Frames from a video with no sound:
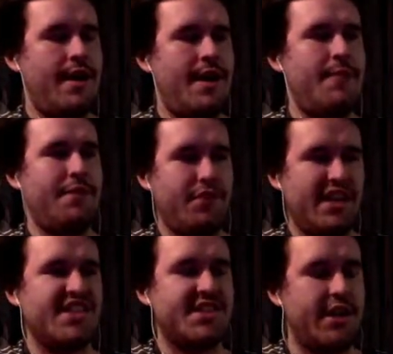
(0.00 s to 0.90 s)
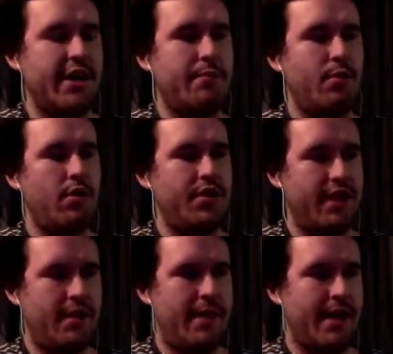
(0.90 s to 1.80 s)
I'm definitely excitable, and
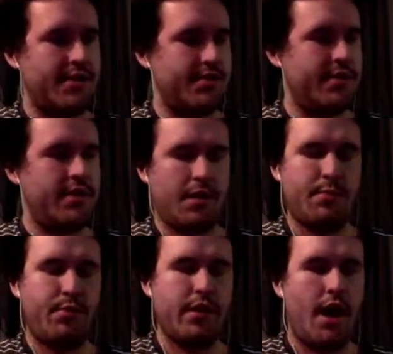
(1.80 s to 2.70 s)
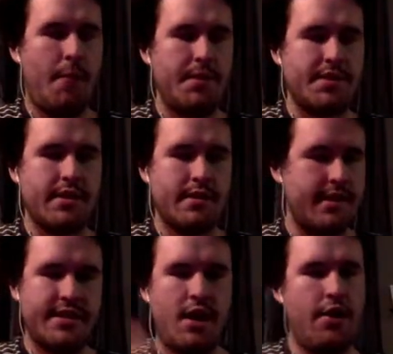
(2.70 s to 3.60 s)
then I'm actually the complete opposite.
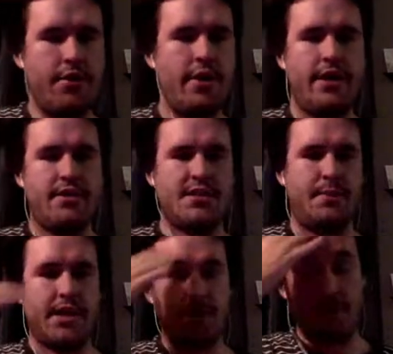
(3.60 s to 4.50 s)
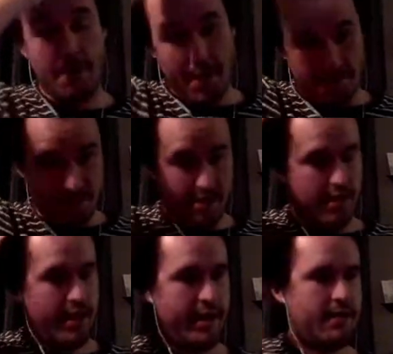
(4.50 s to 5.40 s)
It's like the other end of the spectrum. I might be
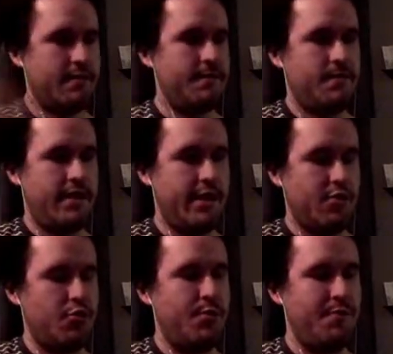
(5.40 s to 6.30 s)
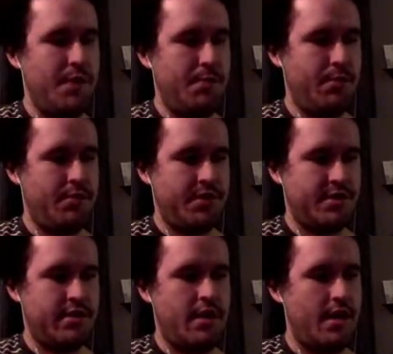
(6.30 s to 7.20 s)
like in a group of people
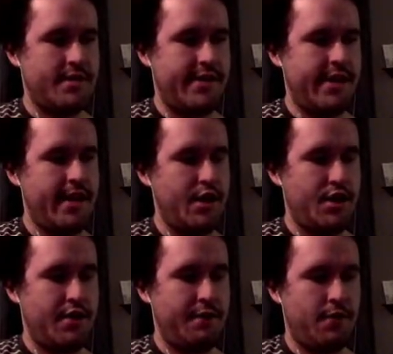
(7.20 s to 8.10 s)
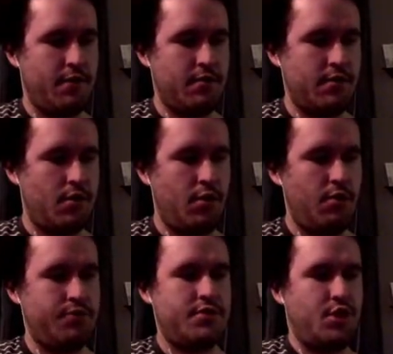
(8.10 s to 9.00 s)
just not saying anything for the
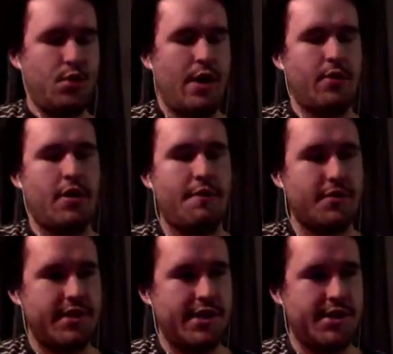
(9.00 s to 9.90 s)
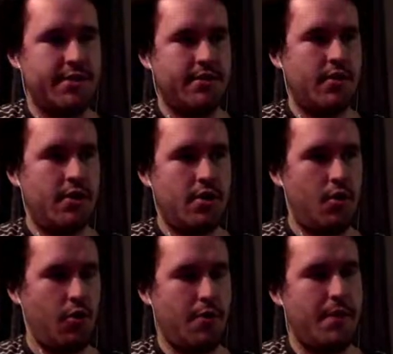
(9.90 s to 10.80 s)
whole 2-hour conversation,
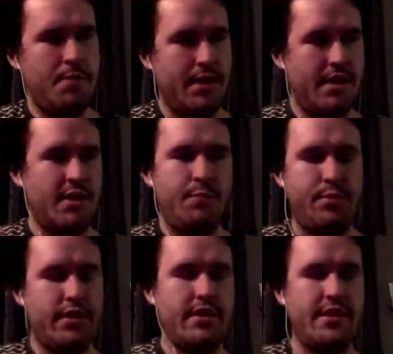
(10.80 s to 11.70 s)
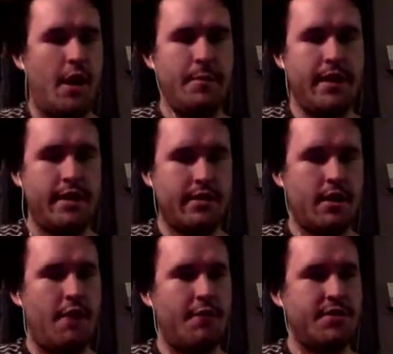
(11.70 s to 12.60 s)
or I might be completely dominating the
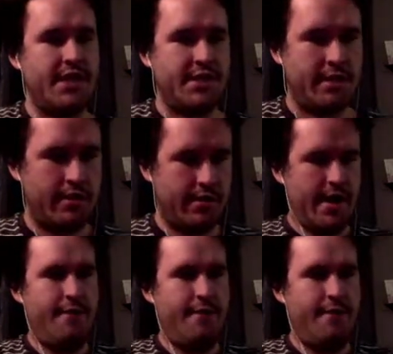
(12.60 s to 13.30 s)
conversation.